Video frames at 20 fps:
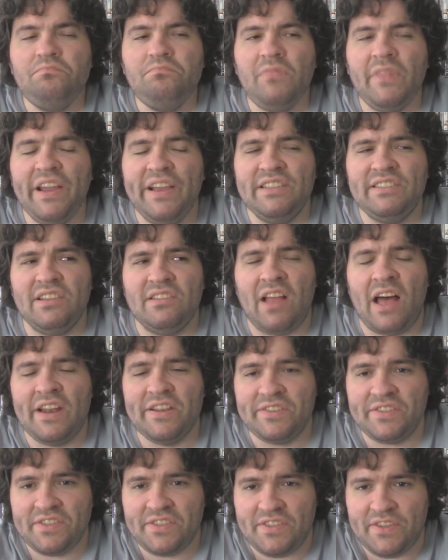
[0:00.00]
it's a lot of
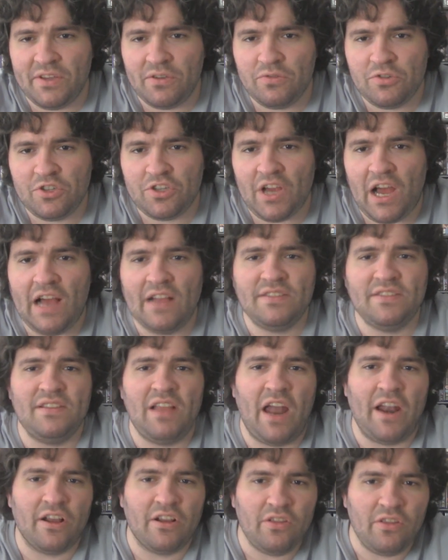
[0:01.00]
still shots, a
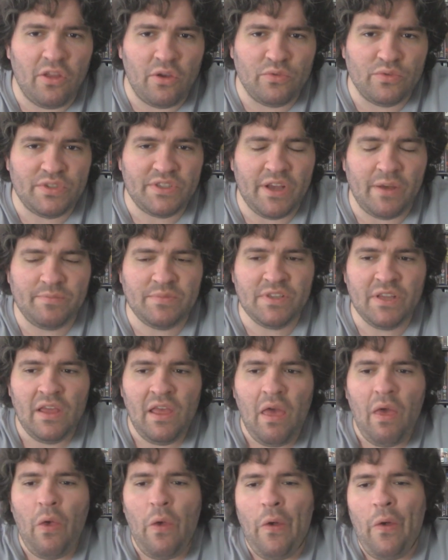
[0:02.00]
lot of close-ups,
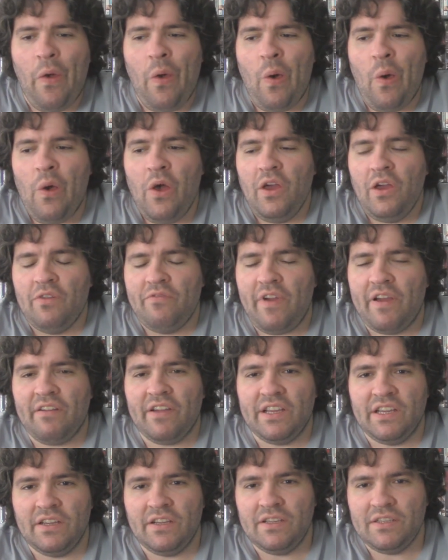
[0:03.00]

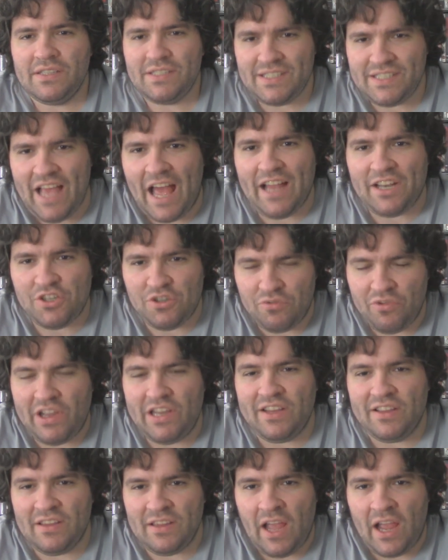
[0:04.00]
very
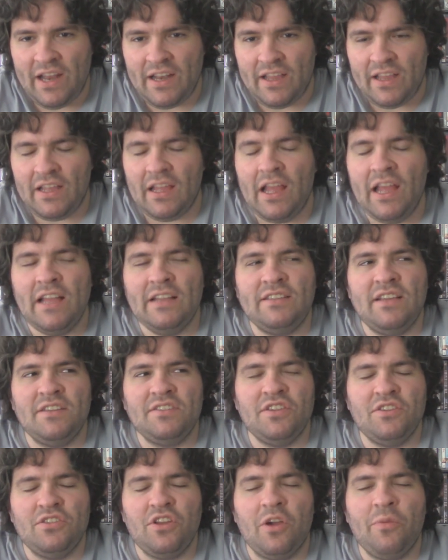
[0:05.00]
saturated lighting. It
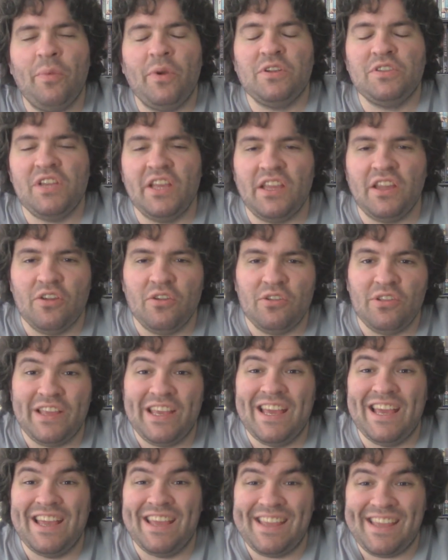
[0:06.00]
doesn't look
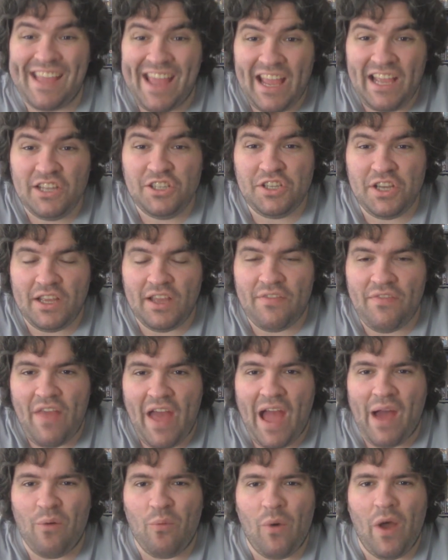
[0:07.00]
particularly engaging in
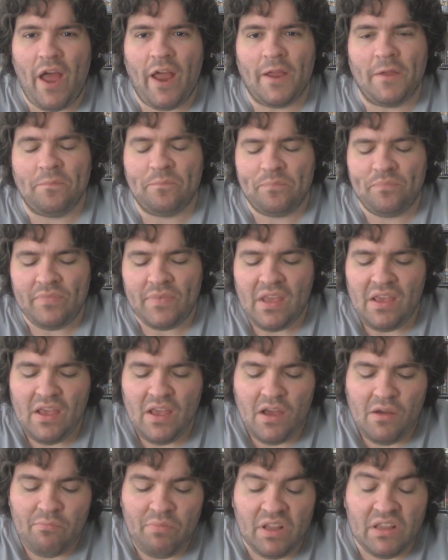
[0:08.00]
that way.
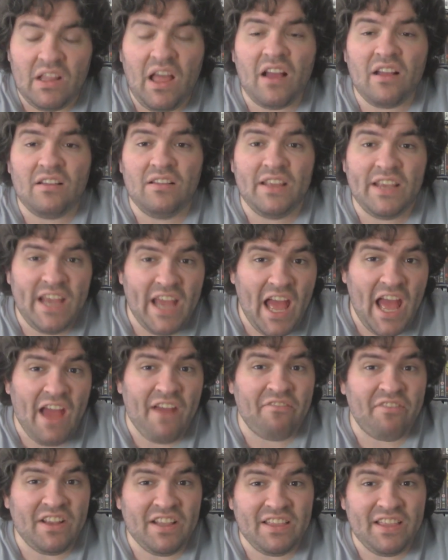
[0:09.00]
But luckily,
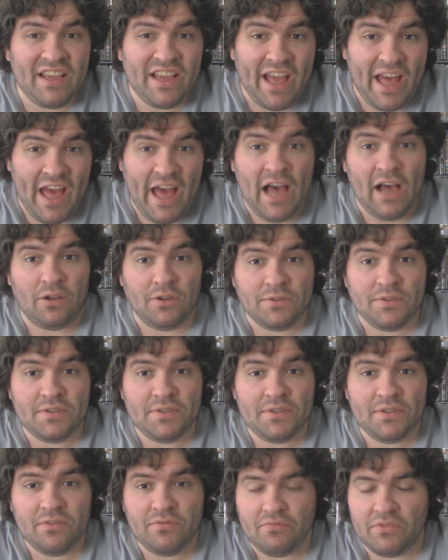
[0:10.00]
everything
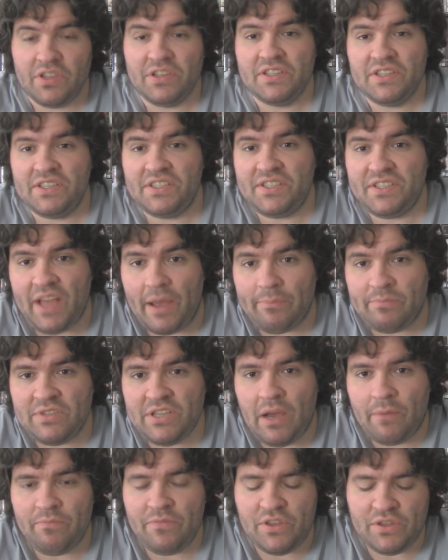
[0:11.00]
else really steps
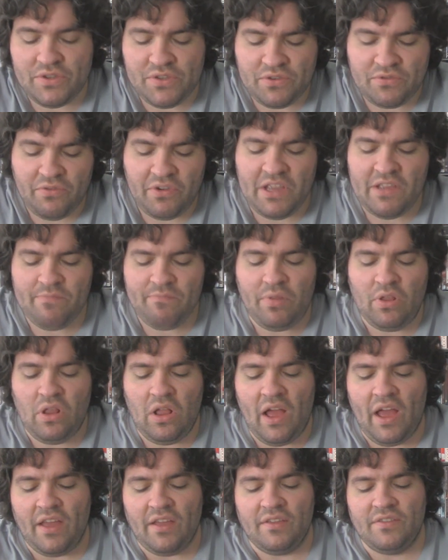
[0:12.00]
up. The
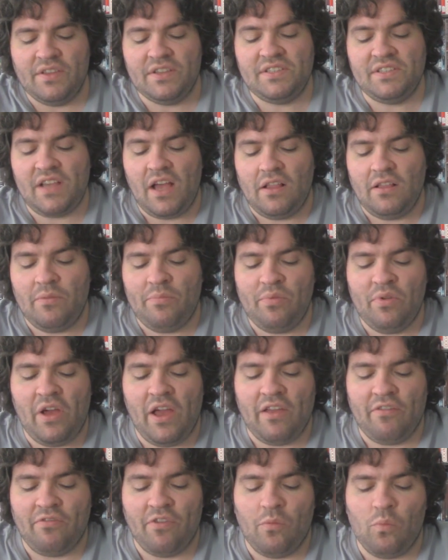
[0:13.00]
screenplay, this
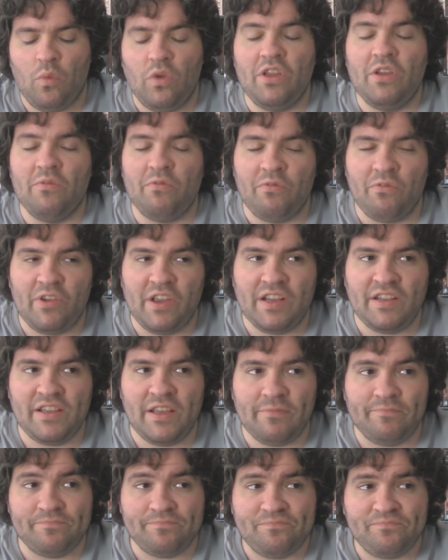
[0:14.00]
teleplay from William
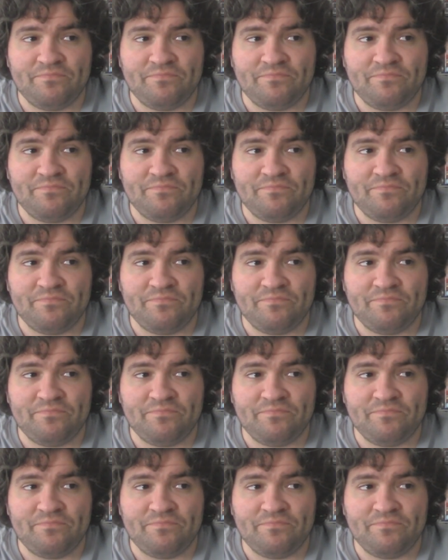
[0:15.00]
Friedkin,